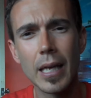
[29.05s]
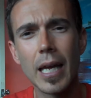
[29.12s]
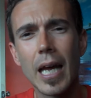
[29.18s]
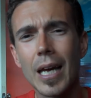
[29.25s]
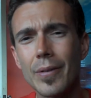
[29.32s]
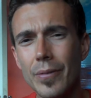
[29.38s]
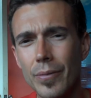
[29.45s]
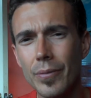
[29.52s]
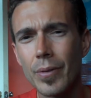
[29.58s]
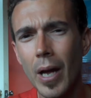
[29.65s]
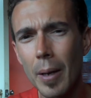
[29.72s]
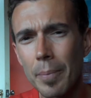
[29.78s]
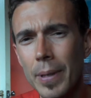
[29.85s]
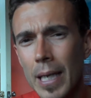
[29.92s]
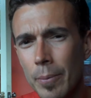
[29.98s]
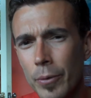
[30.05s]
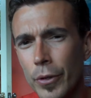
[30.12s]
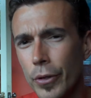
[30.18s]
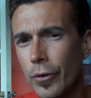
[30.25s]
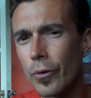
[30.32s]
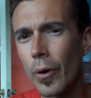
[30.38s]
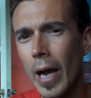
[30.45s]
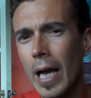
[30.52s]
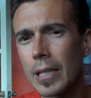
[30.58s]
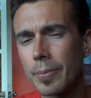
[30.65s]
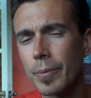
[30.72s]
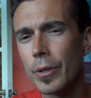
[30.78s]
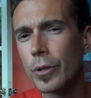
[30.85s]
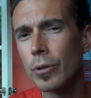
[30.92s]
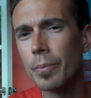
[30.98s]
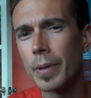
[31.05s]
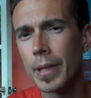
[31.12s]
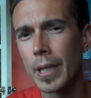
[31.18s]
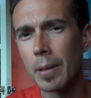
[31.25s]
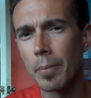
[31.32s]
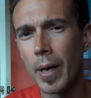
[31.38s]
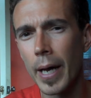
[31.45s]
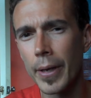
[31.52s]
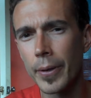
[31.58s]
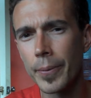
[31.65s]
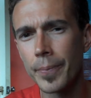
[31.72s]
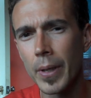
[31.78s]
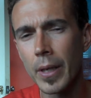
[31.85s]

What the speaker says: have not been able to grasp the new media model.